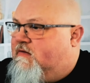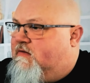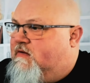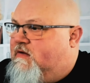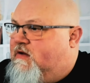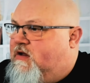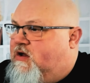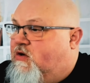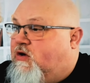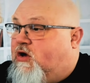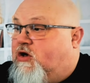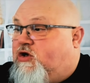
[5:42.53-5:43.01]

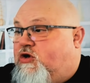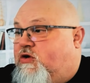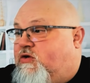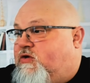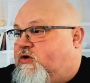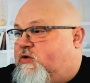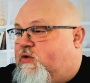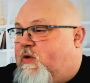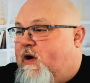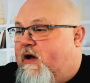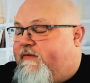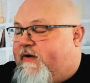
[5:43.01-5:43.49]
you could choose
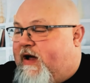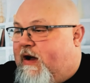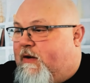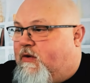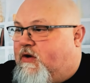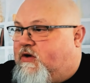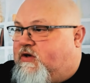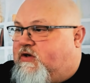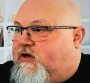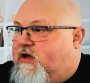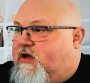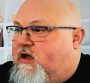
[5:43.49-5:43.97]
12
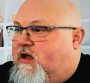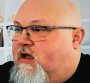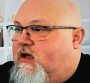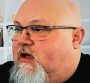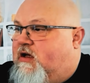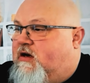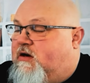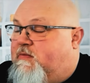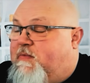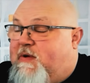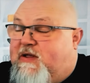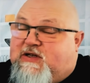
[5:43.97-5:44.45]
hours.
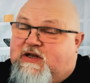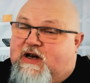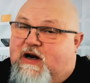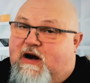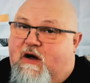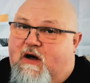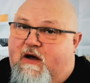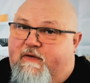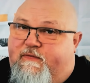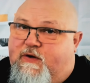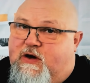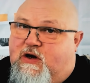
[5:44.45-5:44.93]
Depends on how
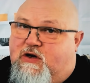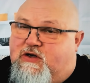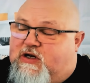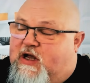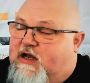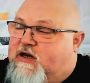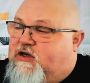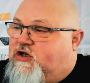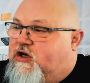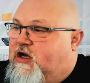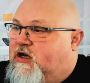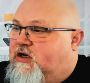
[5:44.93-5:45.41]
often your
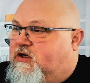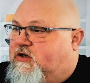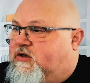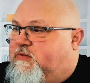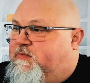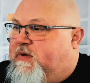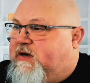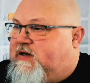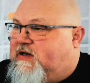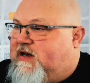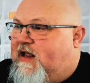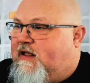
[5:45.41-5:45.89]
site changes,
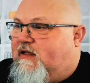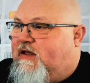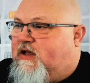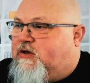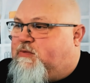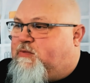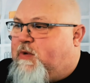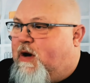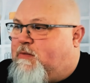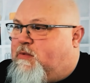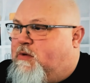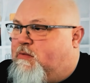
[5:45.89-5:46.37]
but daily is
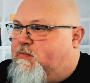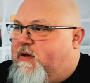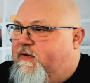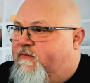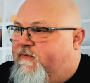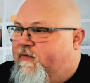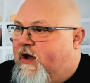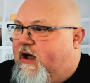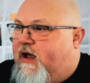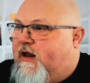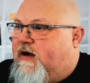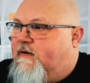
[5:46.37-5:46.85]
probably
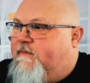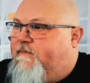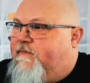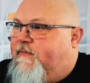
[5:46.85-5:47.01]
fine.